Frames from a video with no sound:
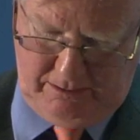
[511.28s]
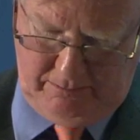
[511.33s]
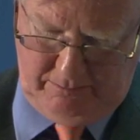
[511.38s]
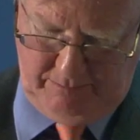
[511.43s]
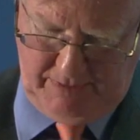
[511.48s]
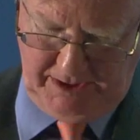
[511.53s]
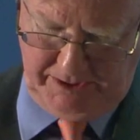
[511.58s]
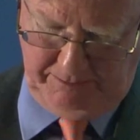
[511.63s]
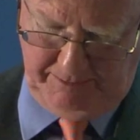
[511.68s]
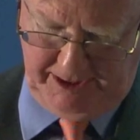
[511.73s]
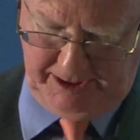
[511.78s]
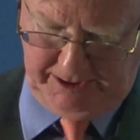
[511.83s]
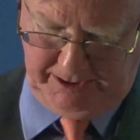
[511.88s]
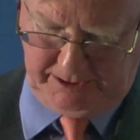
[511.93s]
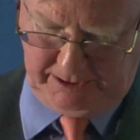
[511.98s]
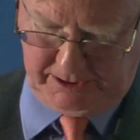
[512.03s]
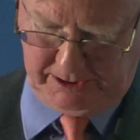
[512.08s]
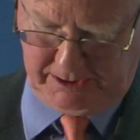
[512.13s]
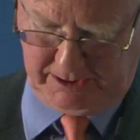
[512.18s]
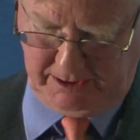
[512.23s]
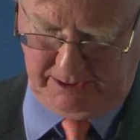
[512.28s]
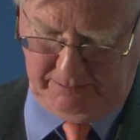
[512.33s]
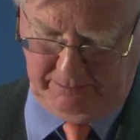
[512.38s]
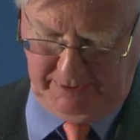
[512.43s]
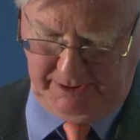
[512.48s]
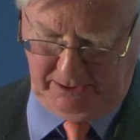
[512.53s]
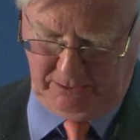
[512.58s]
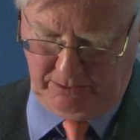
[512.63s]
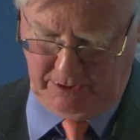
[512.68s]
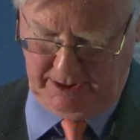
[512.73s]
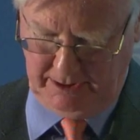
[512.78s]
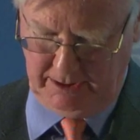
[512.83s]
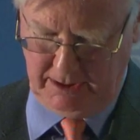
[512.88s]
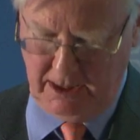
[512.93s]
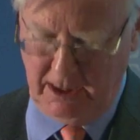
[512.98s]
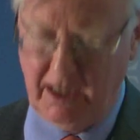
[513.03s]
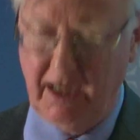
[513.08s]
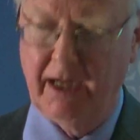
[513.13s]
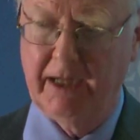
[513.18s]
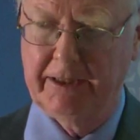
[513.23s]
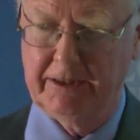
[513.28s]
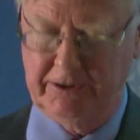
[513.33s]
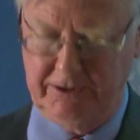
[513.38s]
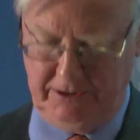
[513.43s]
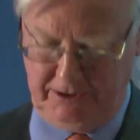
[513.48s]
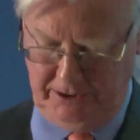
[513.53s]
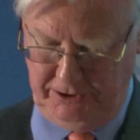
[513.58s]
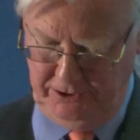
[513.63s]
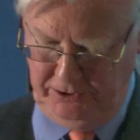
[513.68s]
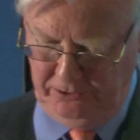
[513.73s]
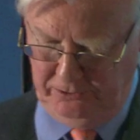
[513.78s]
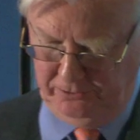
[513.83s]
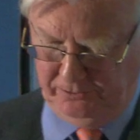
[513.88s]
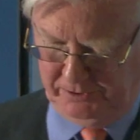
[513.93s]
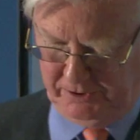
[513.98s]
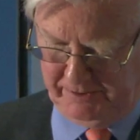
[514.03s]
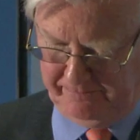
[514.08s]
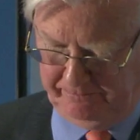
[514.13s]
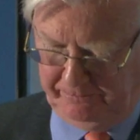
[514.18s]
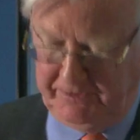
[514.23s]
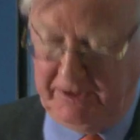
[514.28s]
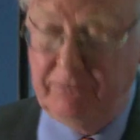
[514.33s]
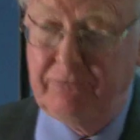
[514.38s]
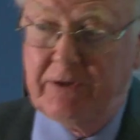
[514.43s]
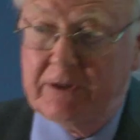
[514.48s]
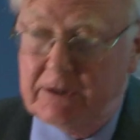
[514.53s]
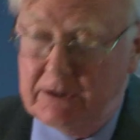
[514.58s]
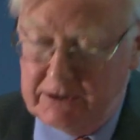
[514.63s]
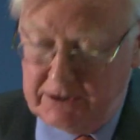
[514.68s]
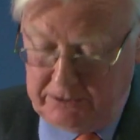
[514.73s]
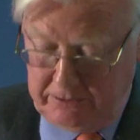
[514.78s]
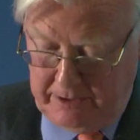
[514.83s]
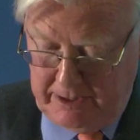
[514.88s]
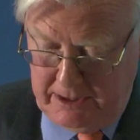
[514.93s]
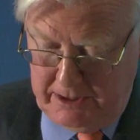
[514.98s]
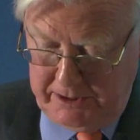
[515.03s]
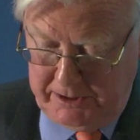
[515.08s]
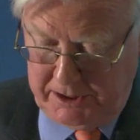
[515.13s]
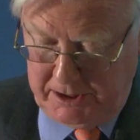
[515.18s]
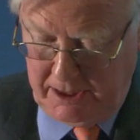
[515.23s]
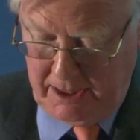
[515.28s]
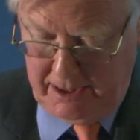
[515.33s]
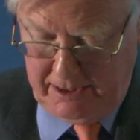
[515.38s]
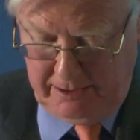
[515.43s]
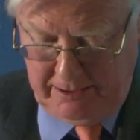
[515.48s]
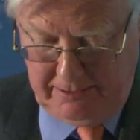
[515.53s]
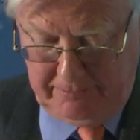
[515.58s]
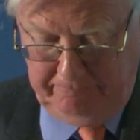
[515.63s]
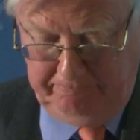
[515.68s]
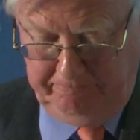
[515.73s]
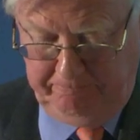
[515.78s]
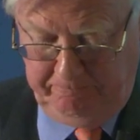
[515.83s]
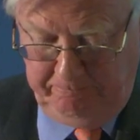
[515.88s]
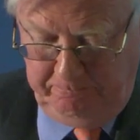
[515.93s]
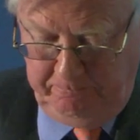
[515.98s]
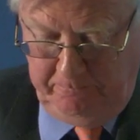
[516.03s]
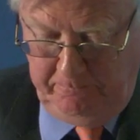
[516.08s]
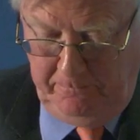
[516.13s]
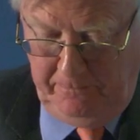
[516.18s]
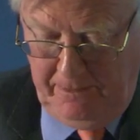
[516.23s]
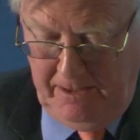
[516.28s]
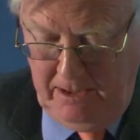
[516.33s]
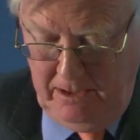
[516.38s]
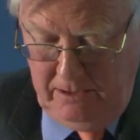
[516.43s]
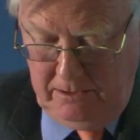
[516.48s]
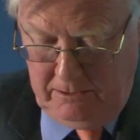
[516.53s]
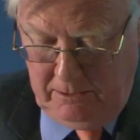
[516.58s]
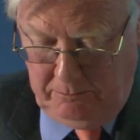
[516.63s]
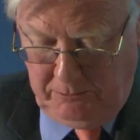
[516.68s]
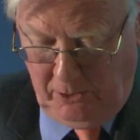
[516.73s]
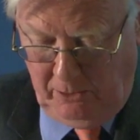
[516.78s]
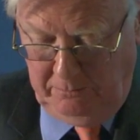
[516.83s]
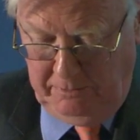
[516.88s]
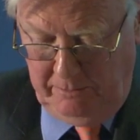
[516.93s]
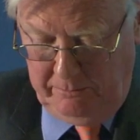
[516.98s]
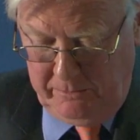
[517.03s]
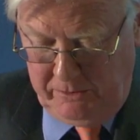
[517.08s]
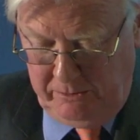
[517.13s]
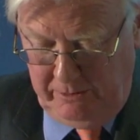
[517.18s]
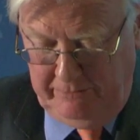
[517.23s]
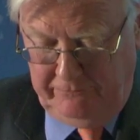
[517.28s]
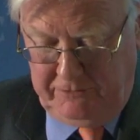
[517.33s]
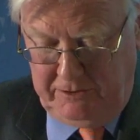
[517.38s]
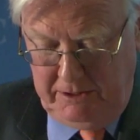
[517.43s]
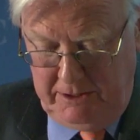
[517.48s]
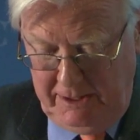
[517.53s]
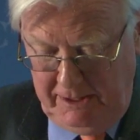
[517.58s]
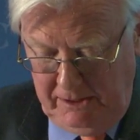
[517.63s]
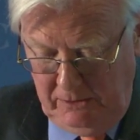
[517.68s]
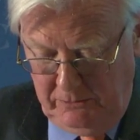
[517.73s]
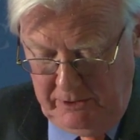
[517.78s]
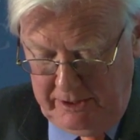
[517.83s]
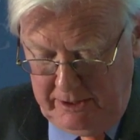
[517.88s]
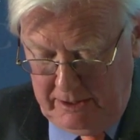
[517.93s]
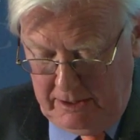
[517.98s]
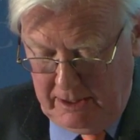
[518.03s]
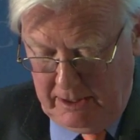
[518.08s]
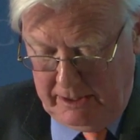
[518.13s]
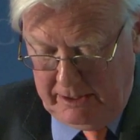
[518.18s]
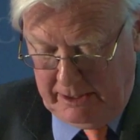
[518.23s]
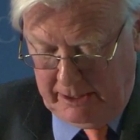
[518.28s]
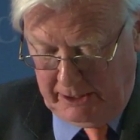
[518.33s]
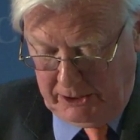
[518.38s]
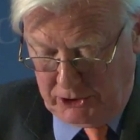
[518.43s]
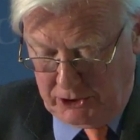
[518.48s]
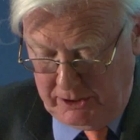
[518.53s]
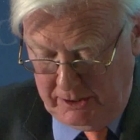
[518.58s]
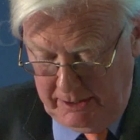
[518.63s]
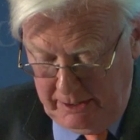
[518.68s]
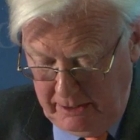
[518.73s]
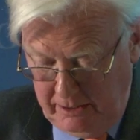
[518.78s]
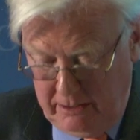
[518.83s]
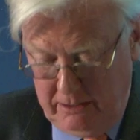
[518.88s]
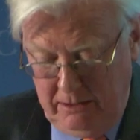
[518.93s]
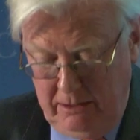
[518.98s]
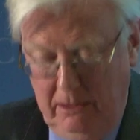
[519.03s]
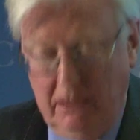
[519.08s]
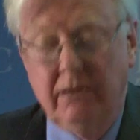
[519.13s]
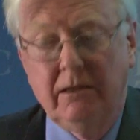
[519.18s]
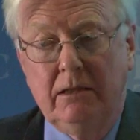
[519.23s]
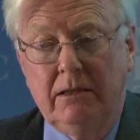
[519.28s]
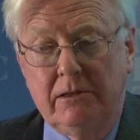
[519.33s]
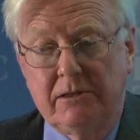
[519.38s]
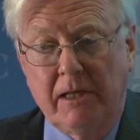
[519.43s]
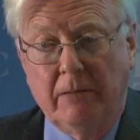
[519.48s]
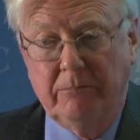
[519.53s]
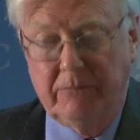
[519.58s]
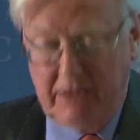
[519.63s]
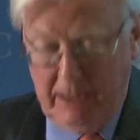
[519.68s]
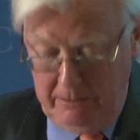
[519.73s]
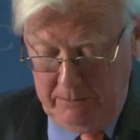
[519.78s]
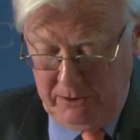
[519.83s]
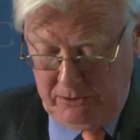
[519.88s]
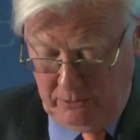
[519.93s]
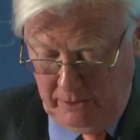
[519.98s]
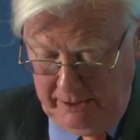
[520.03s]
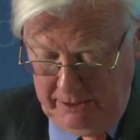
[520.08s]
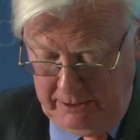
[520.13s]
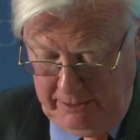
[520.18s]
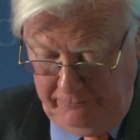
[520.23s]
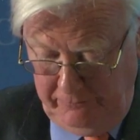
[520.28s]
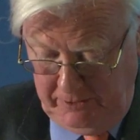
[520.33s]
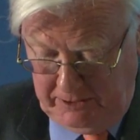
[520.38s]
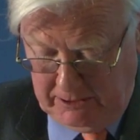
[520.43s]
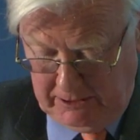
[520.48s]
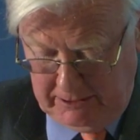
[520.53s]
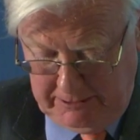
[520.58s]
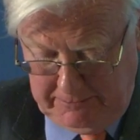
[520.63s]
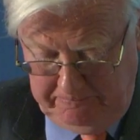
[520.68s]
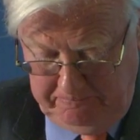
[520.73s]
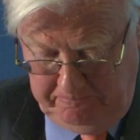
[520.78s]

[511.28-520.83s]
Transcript: Mathematics can be quite hard to use, difficult to understand. The problems we have to deal with are actually sometimes quite difficult.